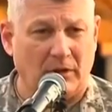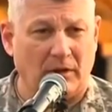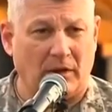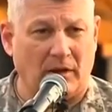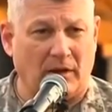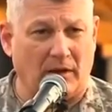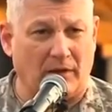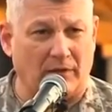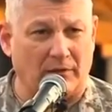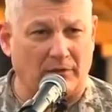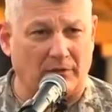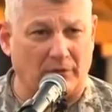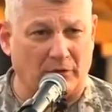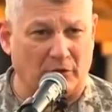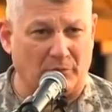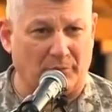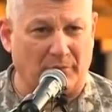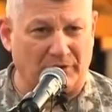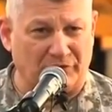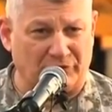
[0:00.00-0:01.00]
The
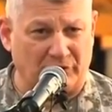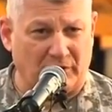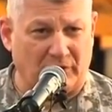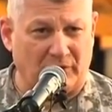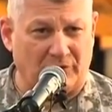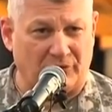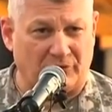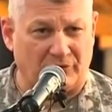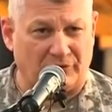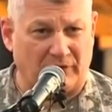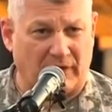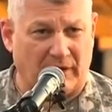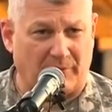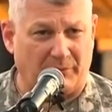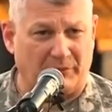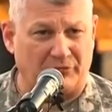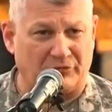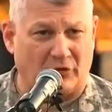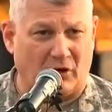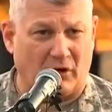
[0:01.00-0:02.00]
clear mission is
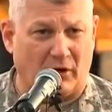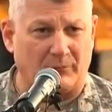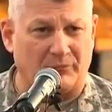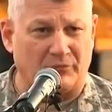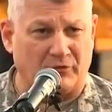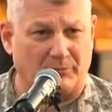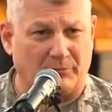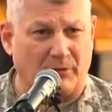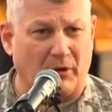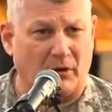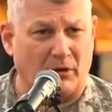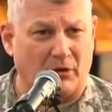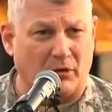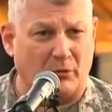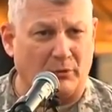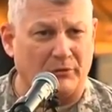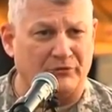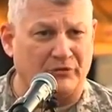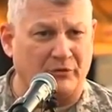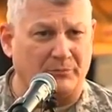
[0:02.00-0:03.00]
establish arms
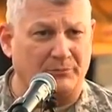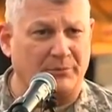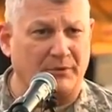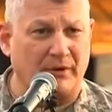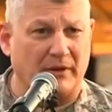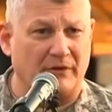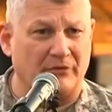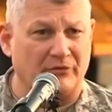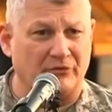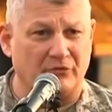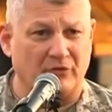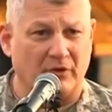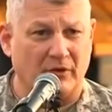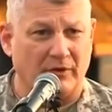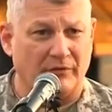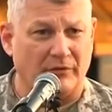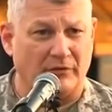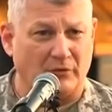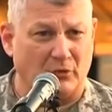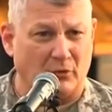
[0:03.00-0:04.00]
embargo, it's in place.
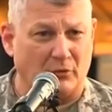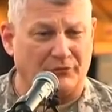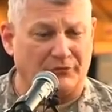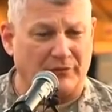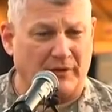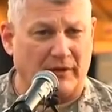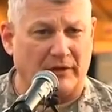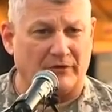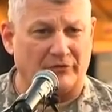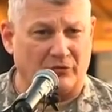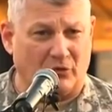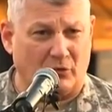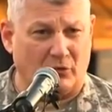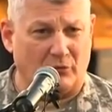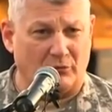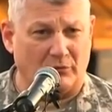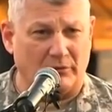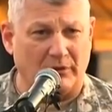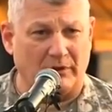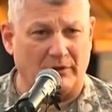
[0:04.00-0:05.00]
The no-fly
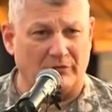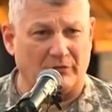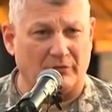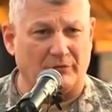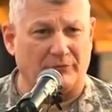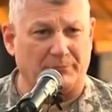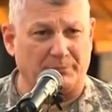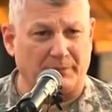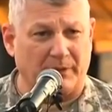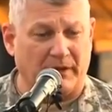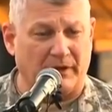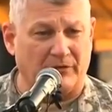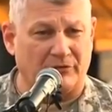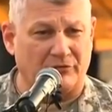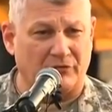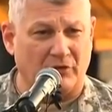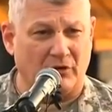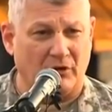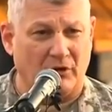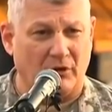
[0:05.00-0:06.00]
zone is in
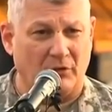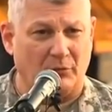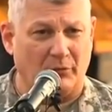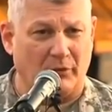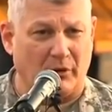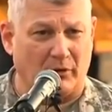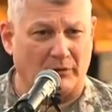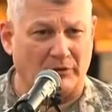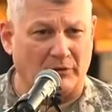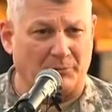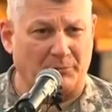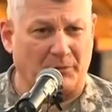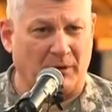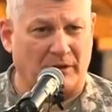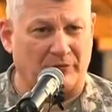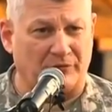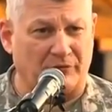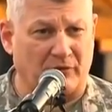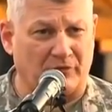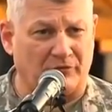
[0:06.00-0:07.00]
place. We are in the
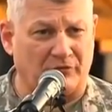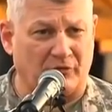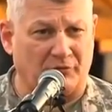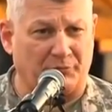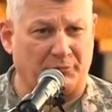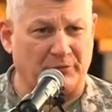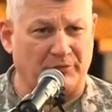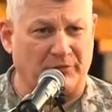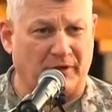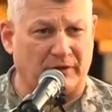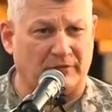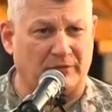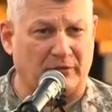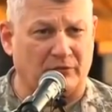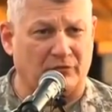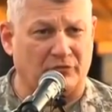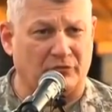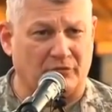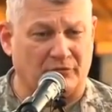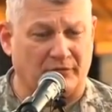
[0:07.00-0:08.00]
process of
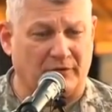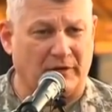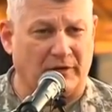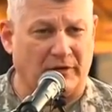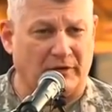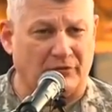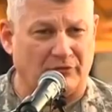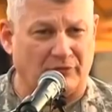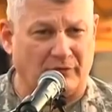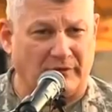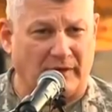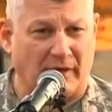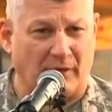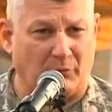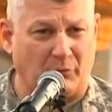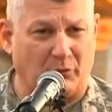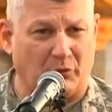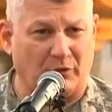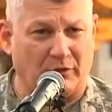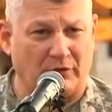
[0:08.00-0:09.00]
protecting civilians, and
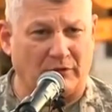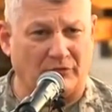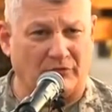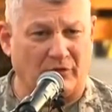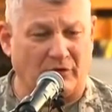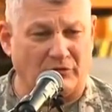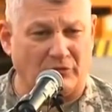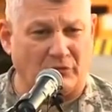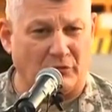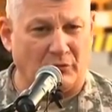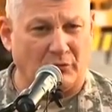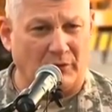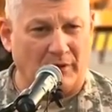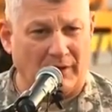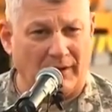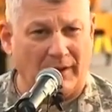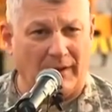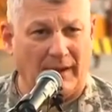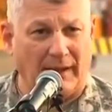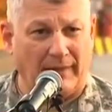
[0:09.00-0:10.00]
that will continue.
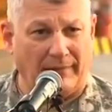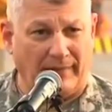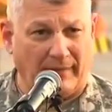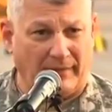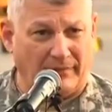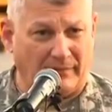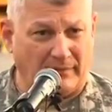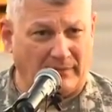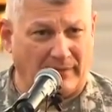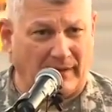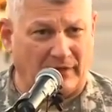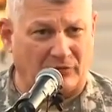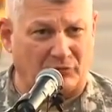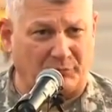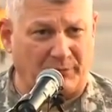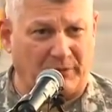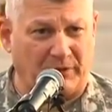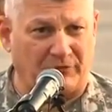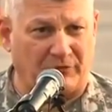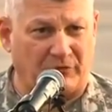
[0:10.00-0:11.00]
And then the
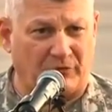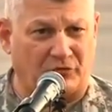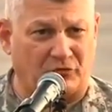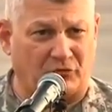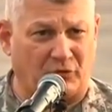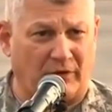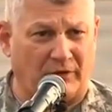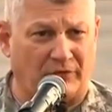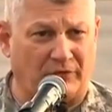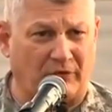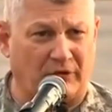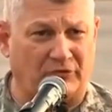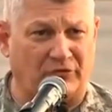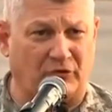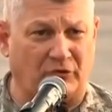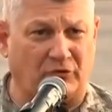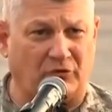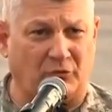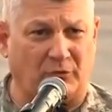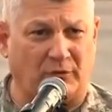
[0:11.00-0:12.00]
last piece is
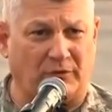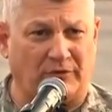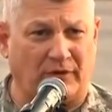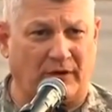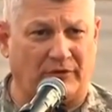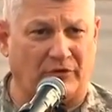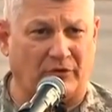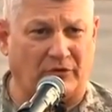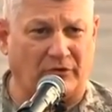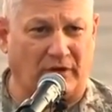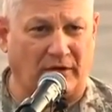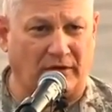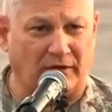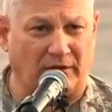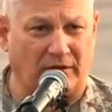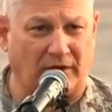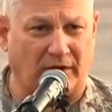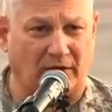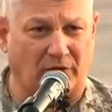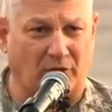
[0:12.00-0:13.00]
transition to a
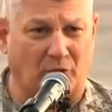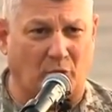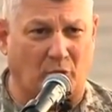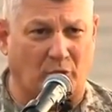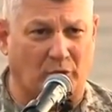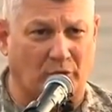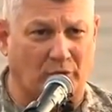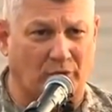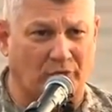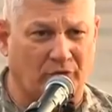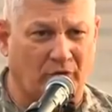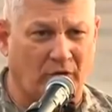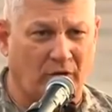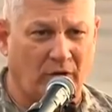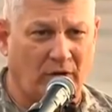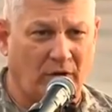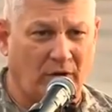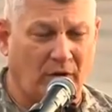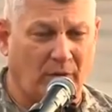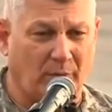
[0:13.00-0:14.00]
designated headquarters,
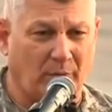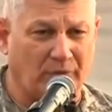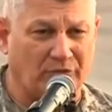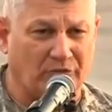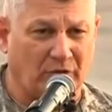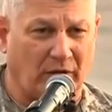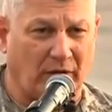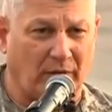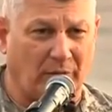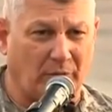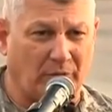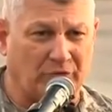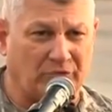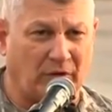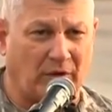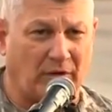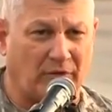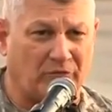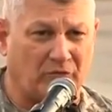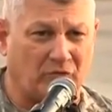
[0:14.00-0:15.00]
which
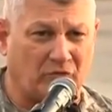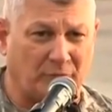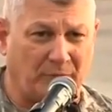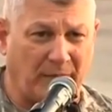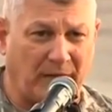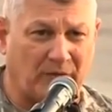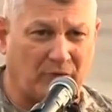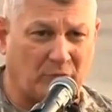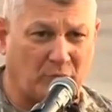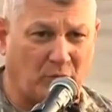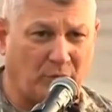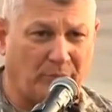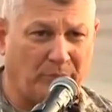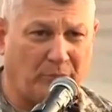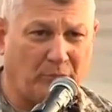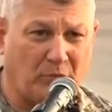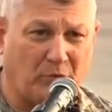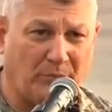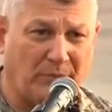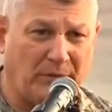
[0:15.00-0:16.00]
I suspect
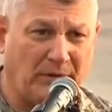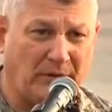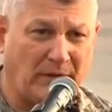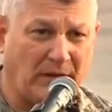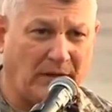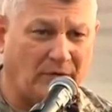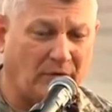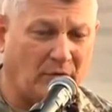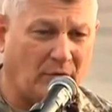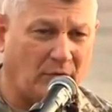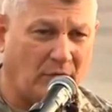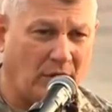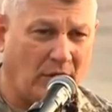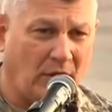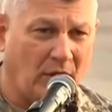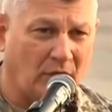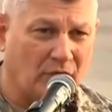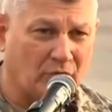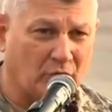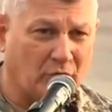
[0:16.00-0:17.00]
will be NATO.
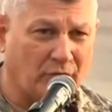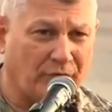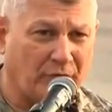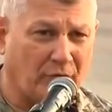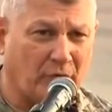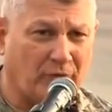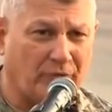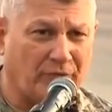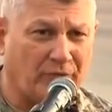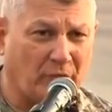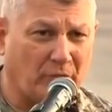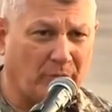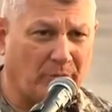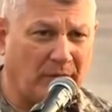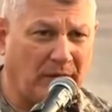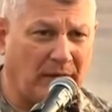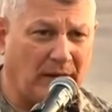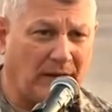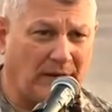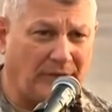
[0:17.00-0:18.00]
So for
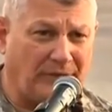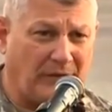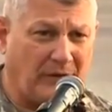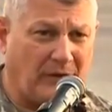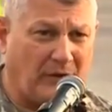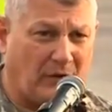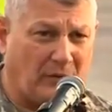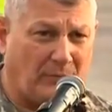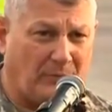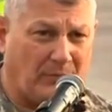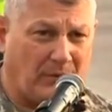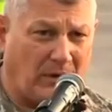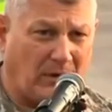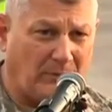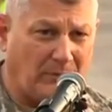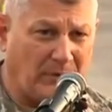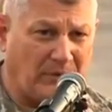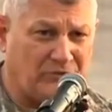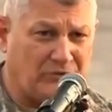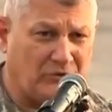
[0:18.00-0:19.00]
me, I think
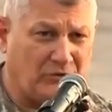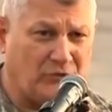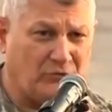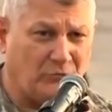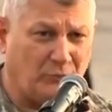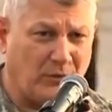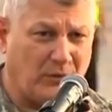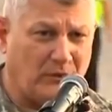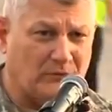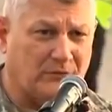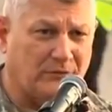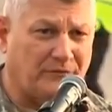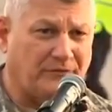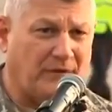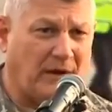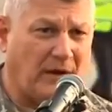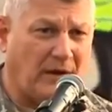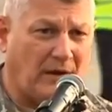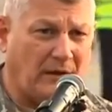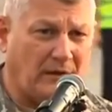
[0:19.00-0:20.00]
our mission is well
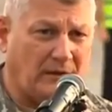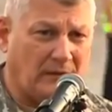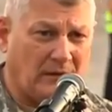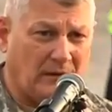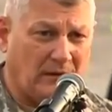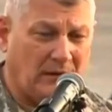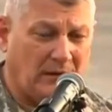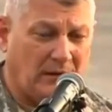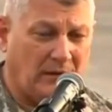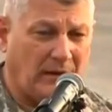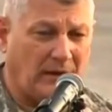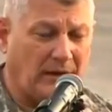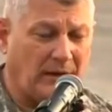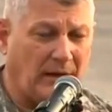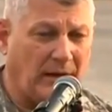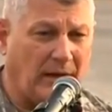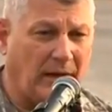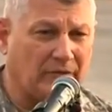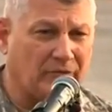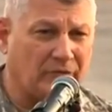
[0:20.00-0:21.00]
defined and
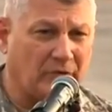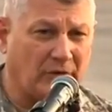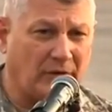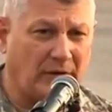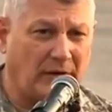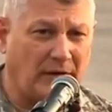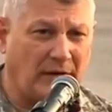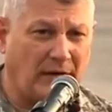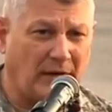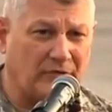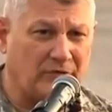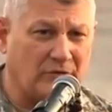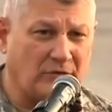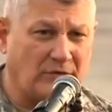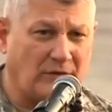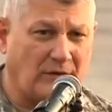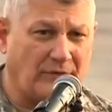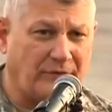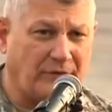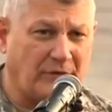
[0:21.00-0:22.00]
has a
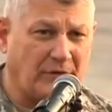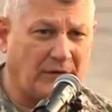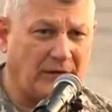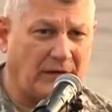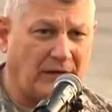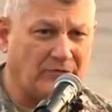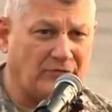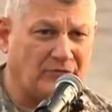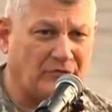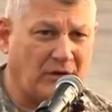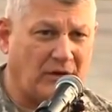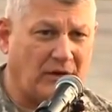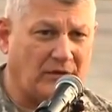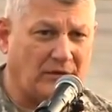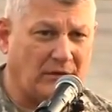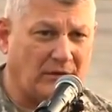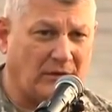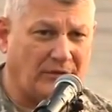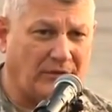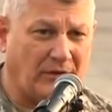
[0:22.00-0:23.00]
definite end
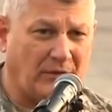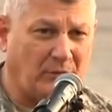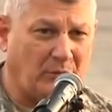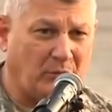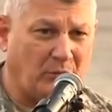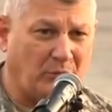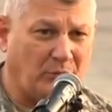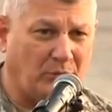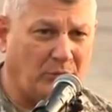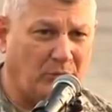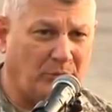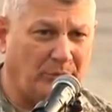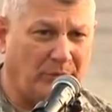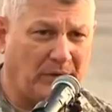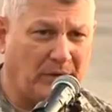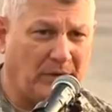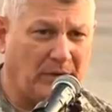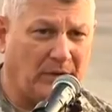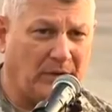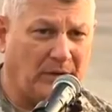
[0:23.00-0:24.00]
state, and I think we'll
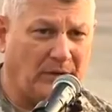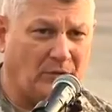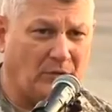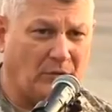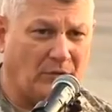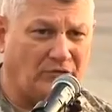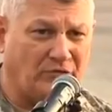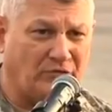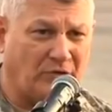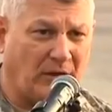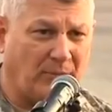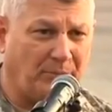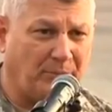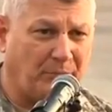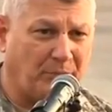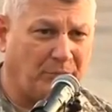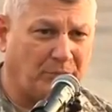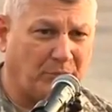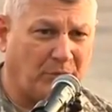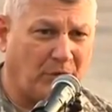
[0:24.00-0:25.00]
be in good shape
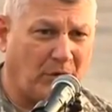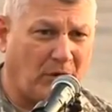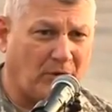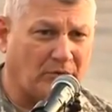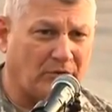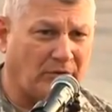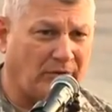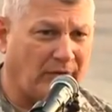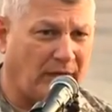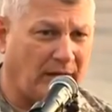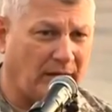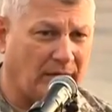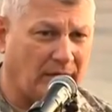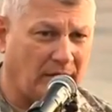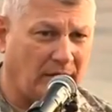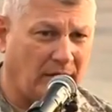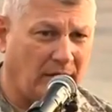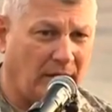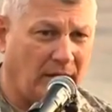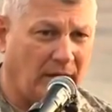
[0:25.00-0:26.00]
with regard to that.
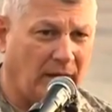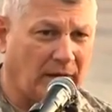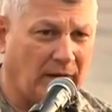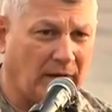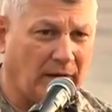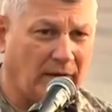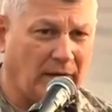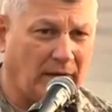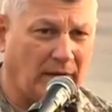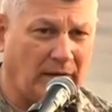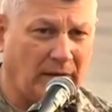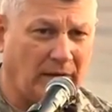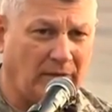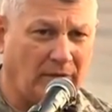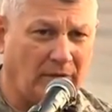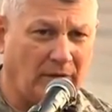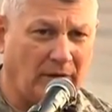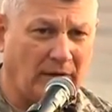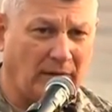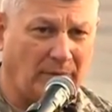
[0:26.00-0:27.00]
And
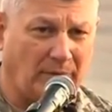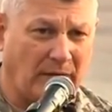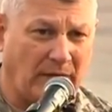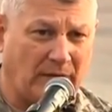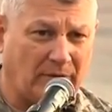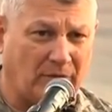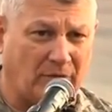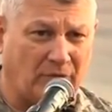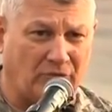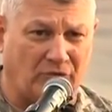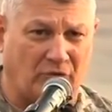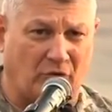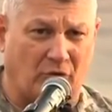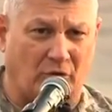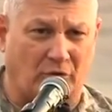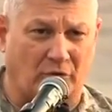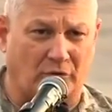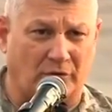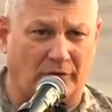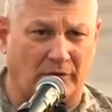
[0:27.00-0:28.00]
I'm not
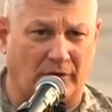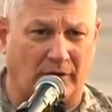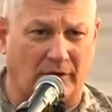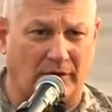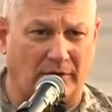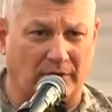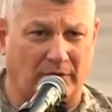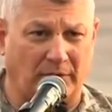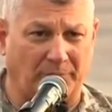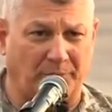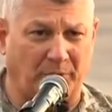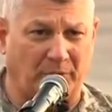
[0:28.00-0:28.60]
concerned at